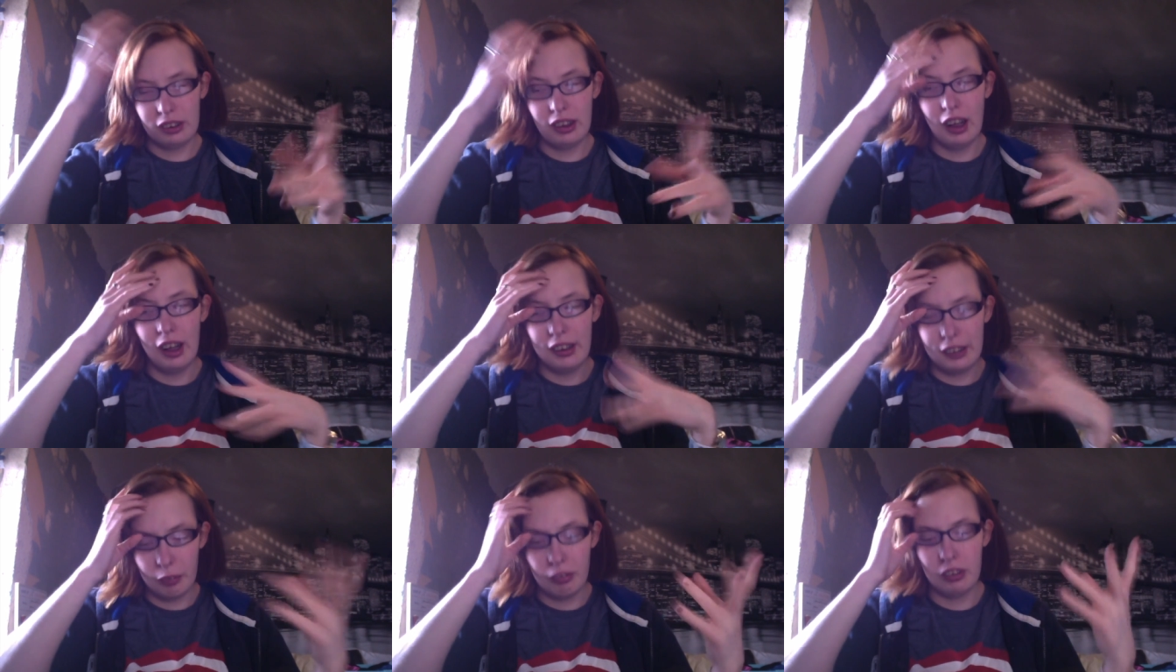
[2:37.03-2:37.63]
a
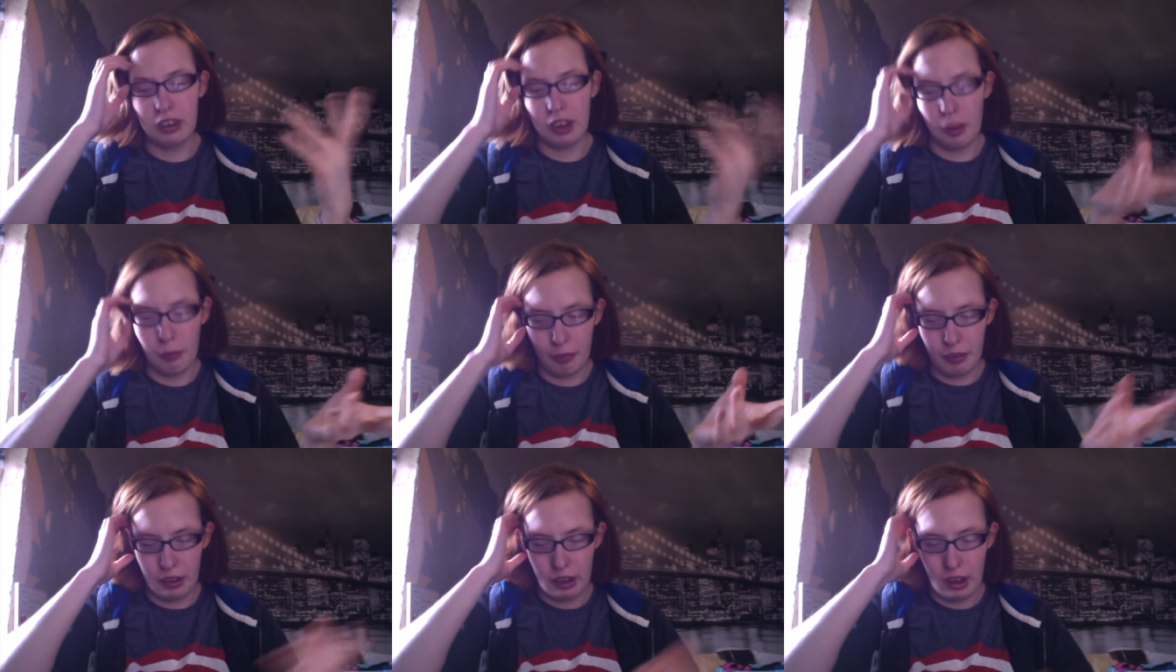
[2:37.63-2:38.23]
different type of
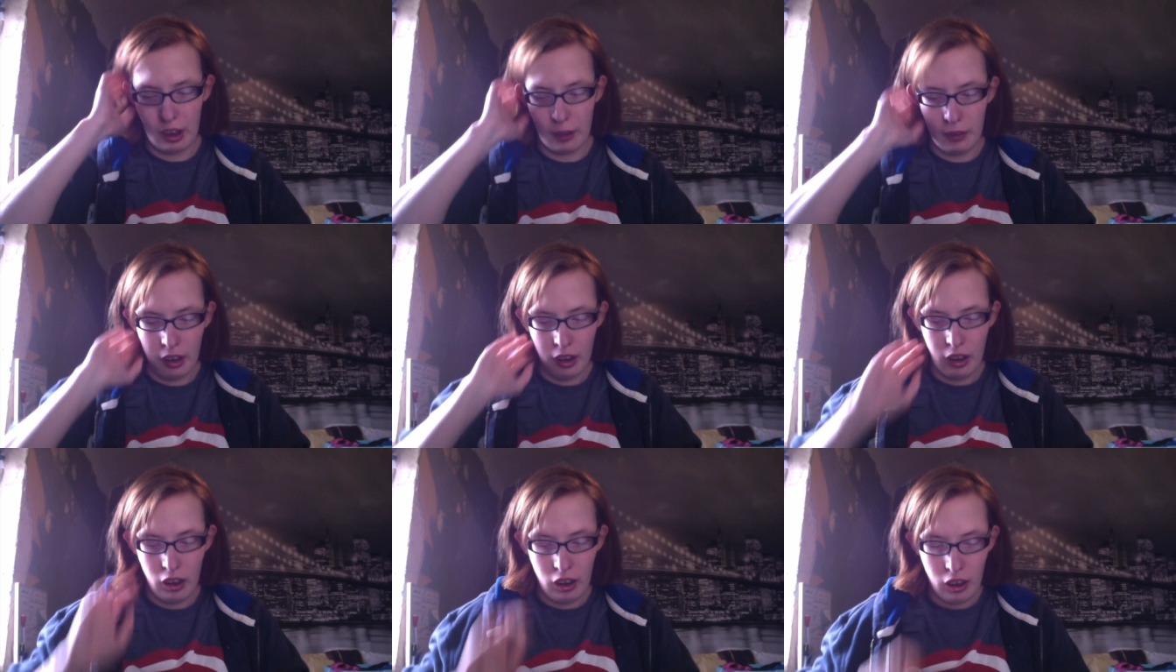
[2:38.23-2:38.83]
video
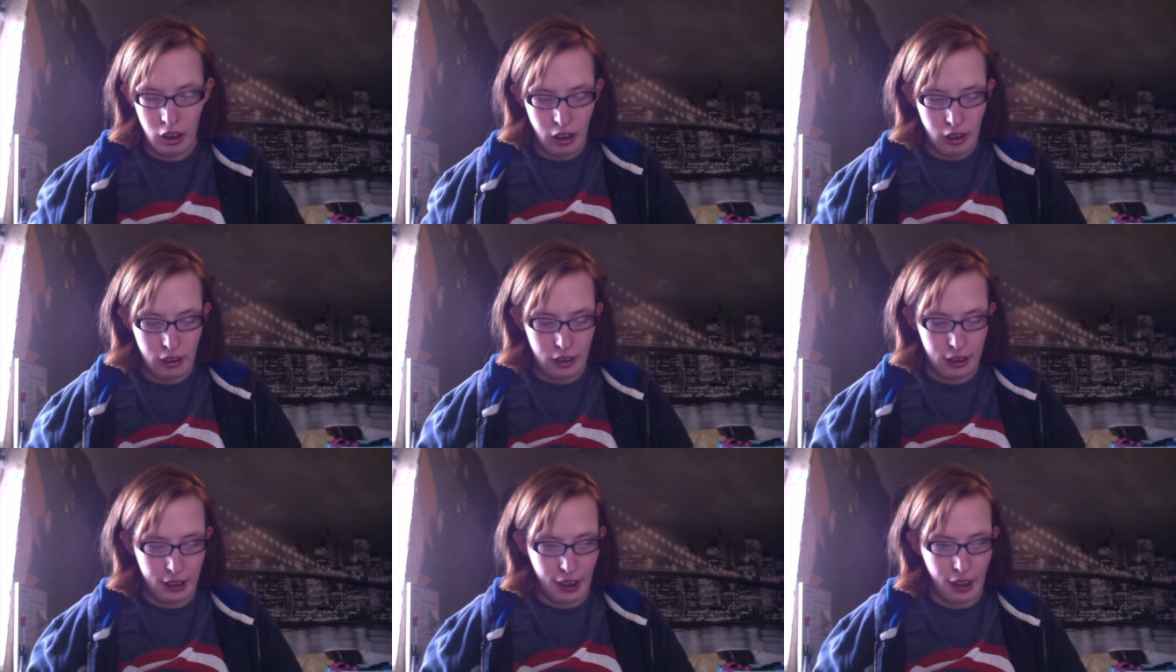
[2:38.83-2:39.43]

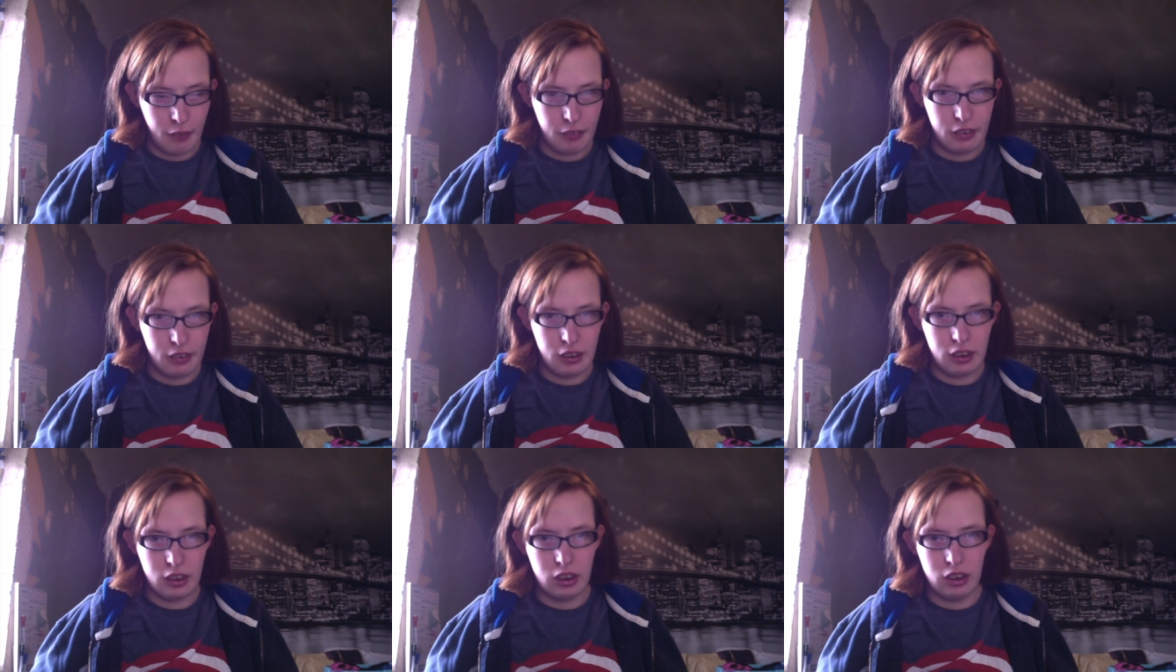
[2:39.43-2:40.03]
that, I've,
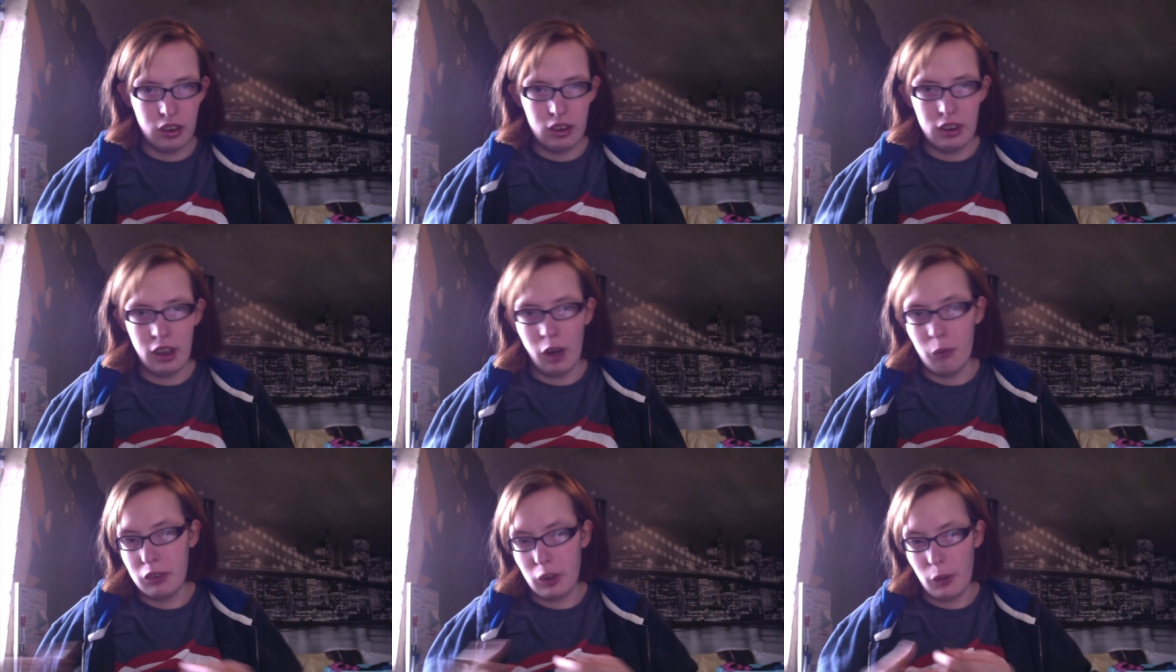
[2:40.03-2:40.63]
that
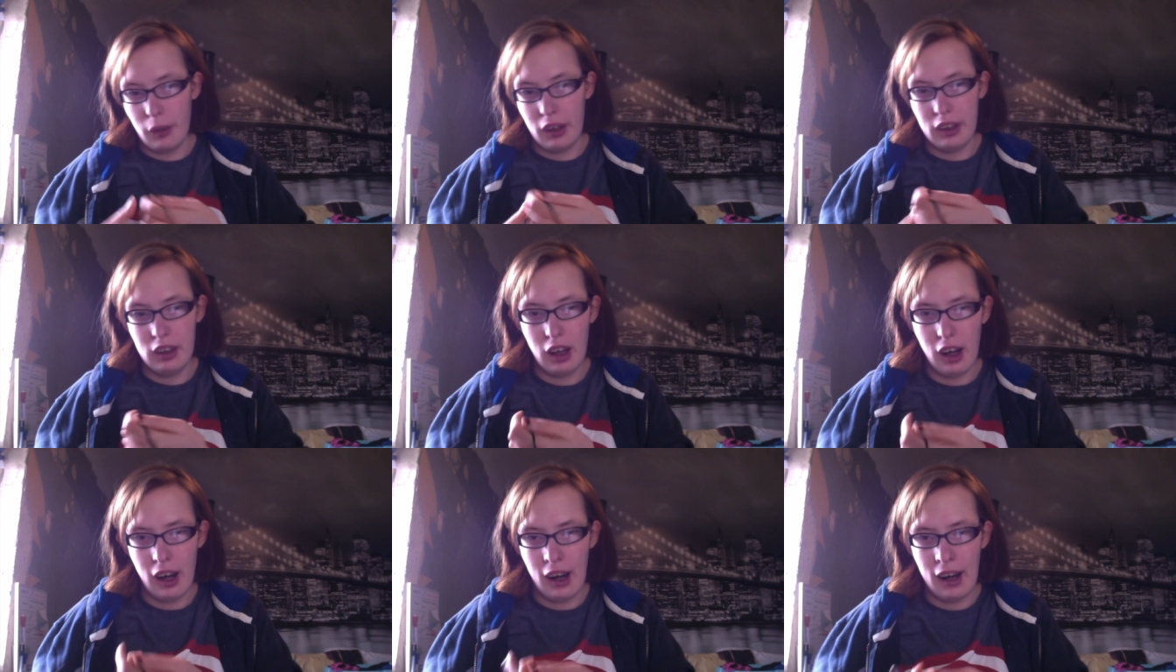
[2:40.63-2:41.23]
I'm doing,
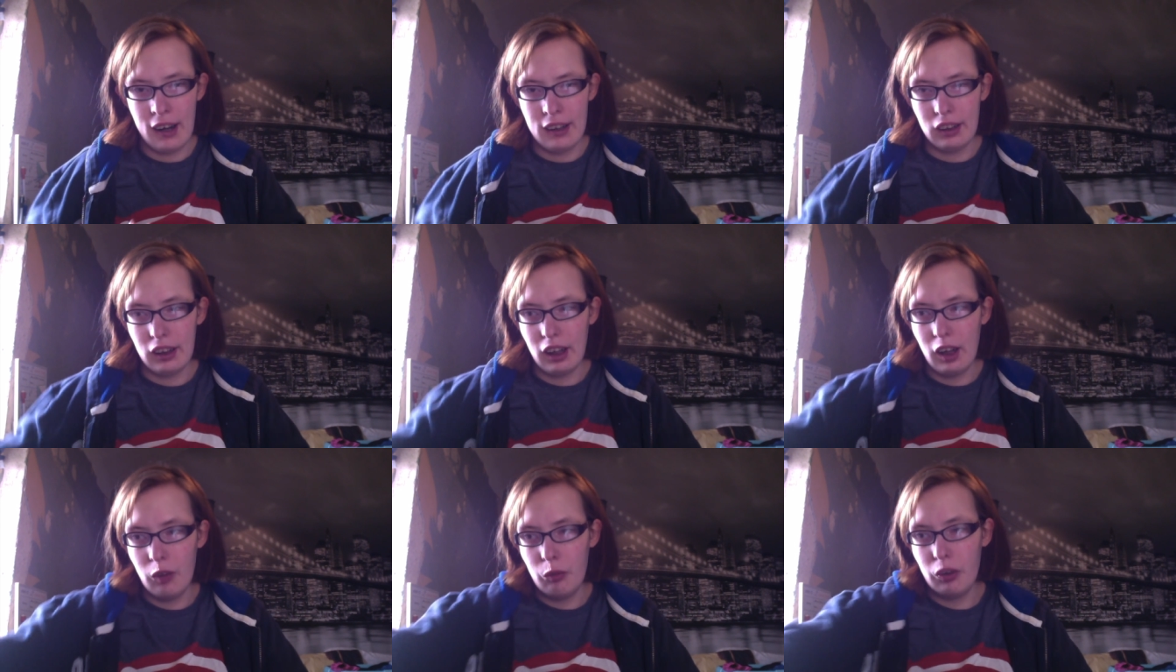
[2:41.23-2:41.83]
and
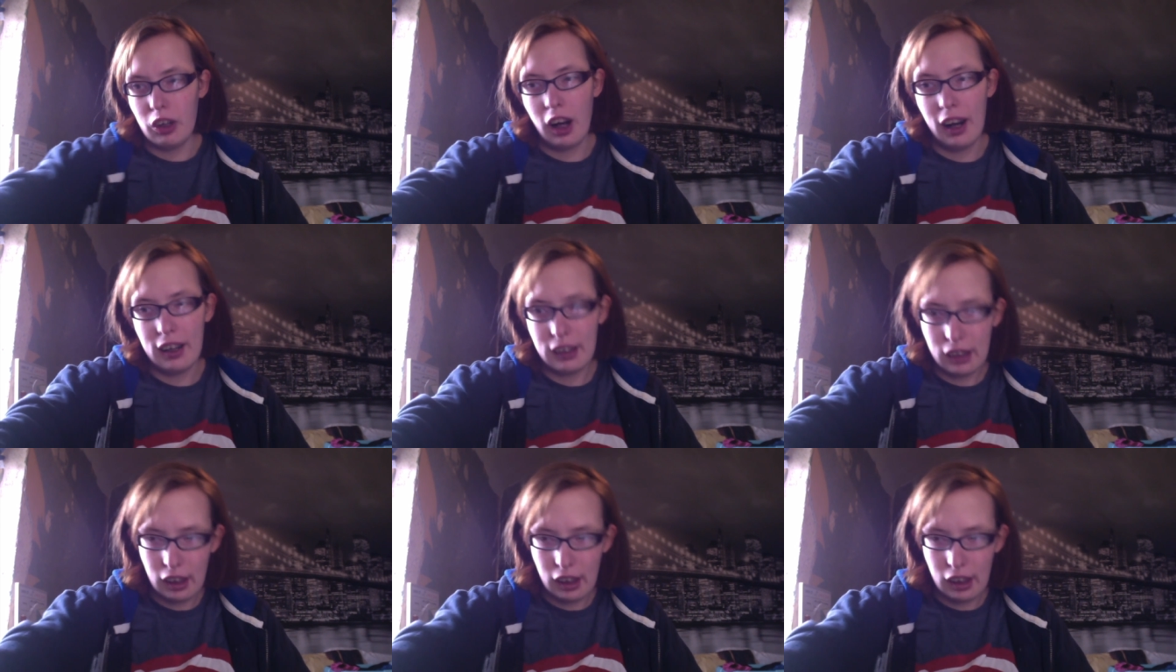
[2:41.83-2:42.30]
if you guys